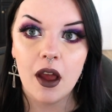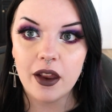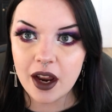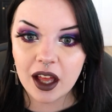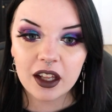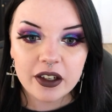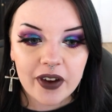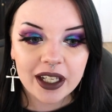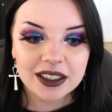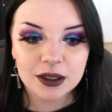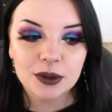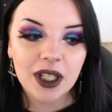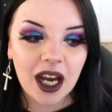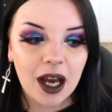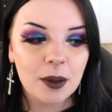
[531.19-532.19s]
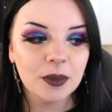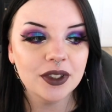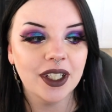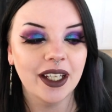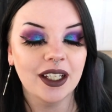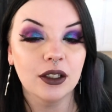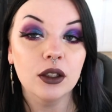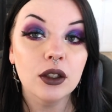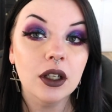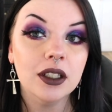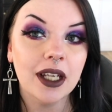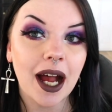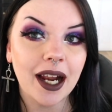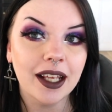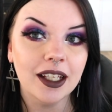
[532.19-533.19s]
Now that I've had some time to like
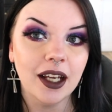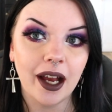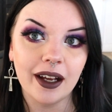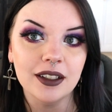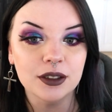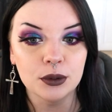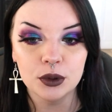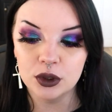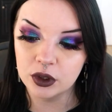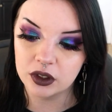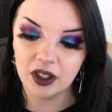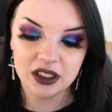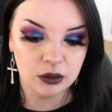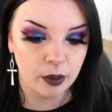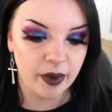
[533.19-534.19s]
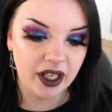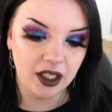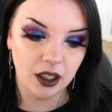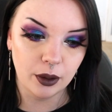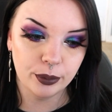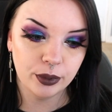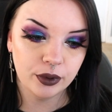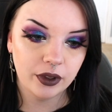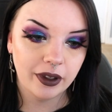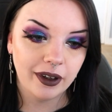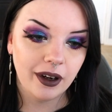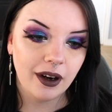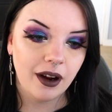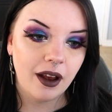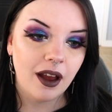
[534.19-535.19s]
look at it as I'm doing the rest of my makeup,
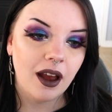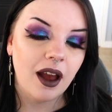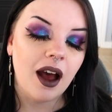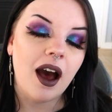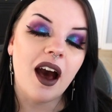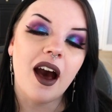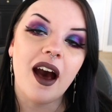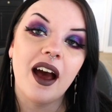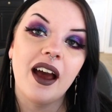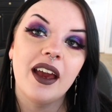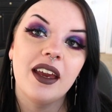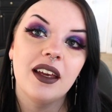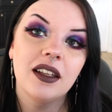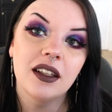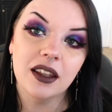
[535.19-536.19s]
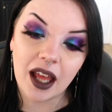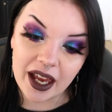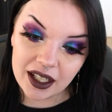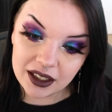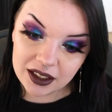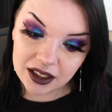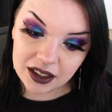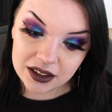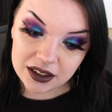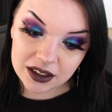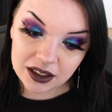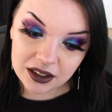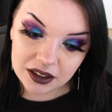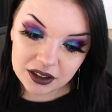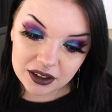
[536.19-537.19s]
I like
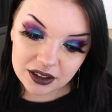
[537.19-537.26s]
it,